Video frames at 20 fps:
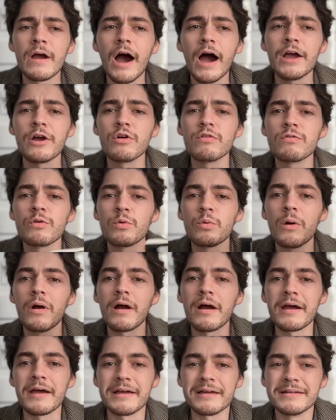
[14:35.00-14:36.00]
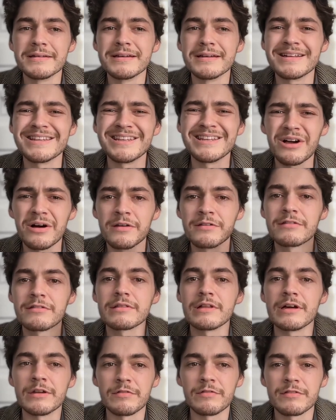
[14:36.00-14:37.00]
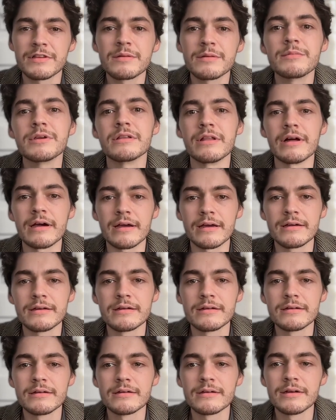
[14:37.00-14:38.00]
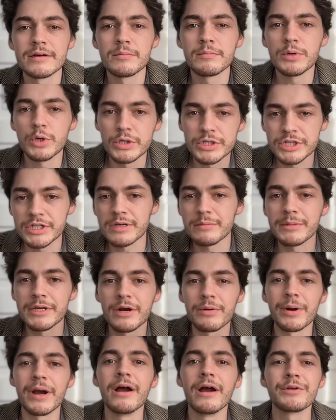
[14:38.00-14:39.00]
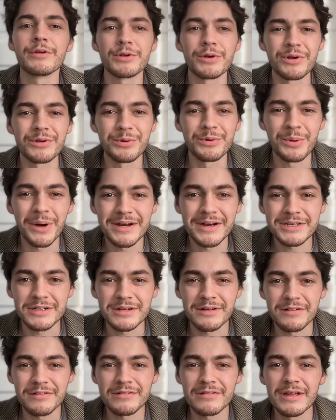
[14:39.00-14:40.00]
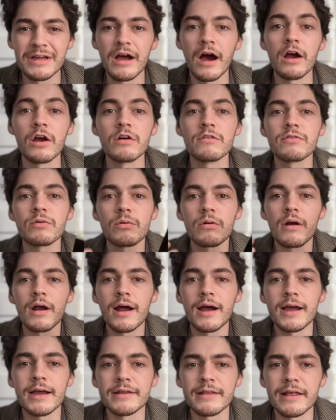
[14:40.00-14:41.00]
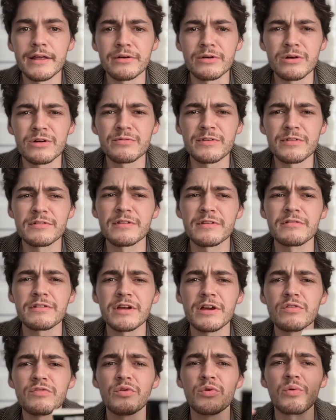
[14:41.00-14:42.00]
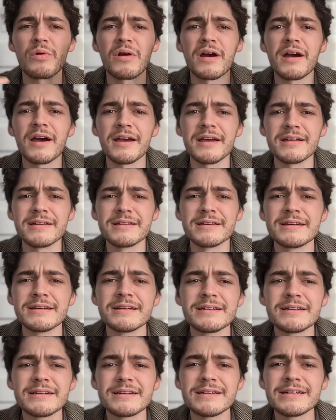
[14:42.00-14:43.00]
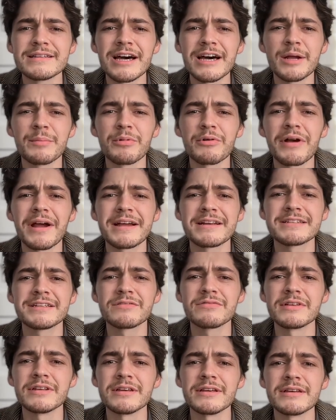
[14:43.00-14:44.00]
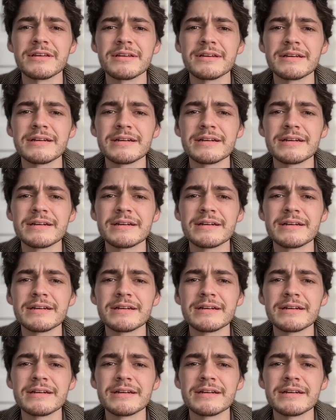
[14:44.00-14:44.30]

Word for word: I override the onslaught of stimuli pushing me around in all directions. I override that nervousness. I override the hyperactivity